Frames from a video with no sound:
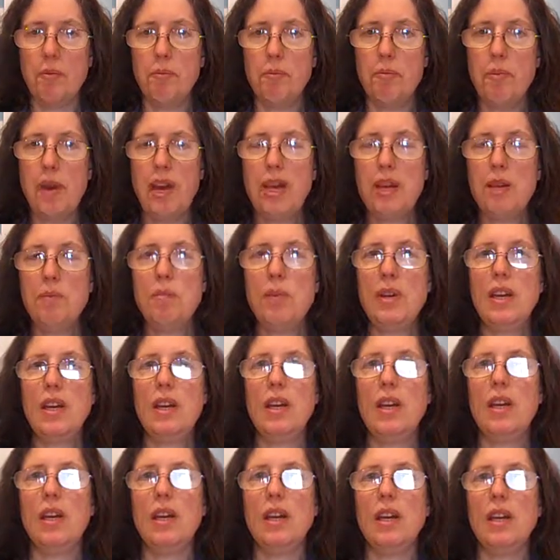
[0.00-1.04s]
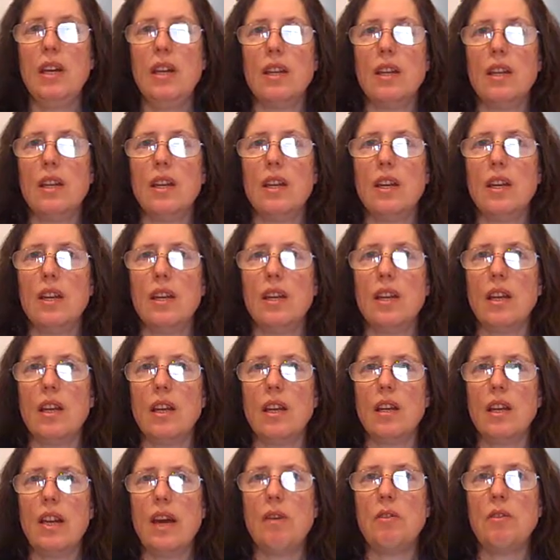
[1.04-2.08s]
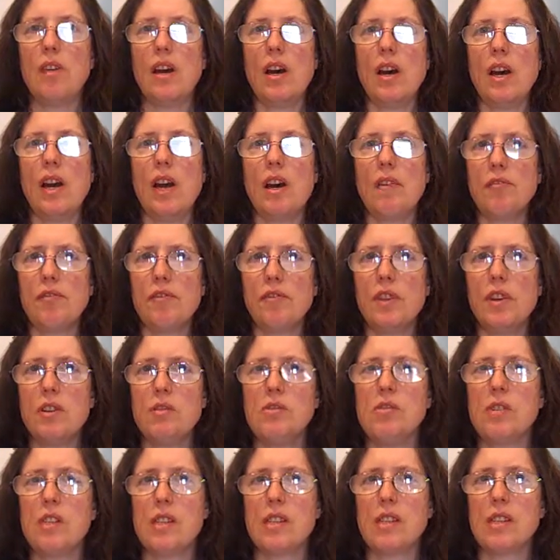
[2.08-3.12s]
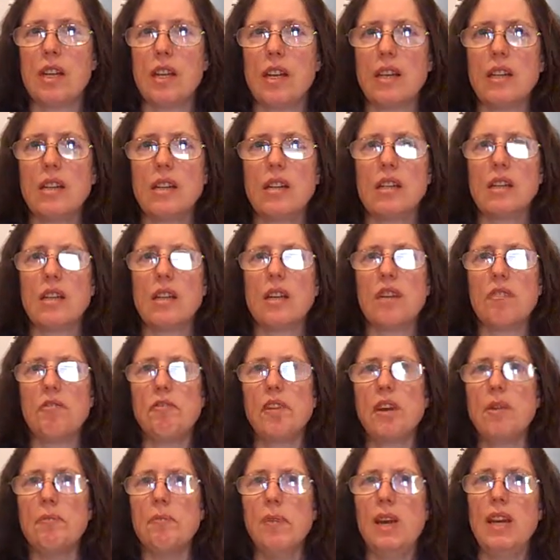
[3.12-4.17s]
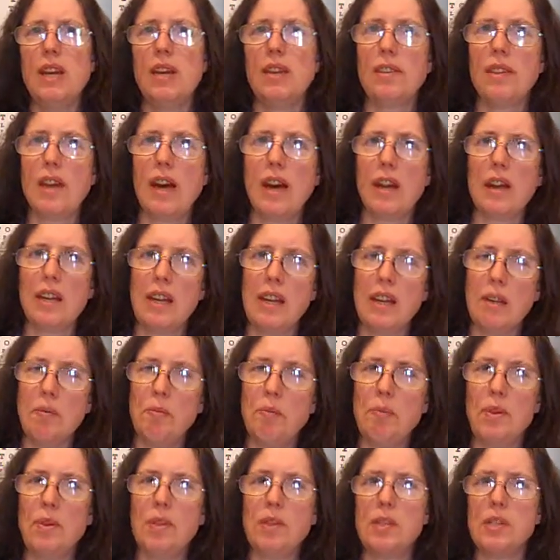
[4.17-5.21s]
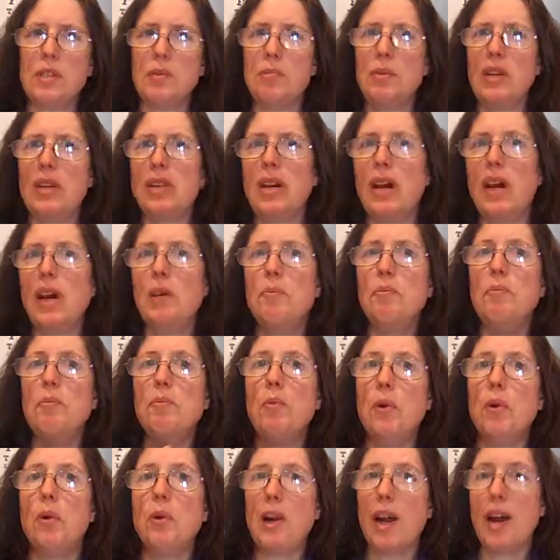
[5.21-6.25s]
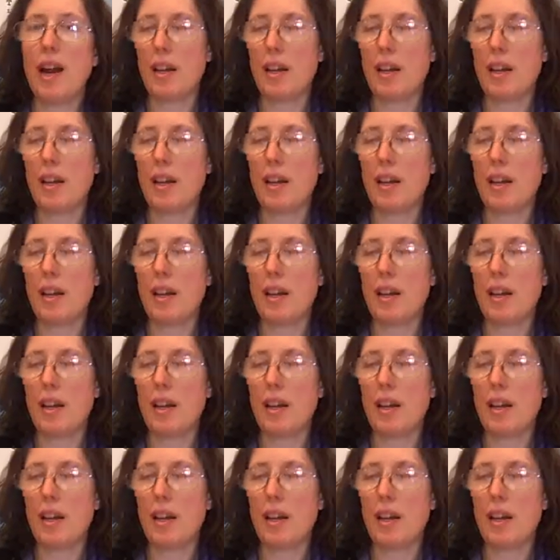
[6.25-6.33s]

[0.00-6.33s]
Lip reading: maybe now that I have those things, if I make that leap to become more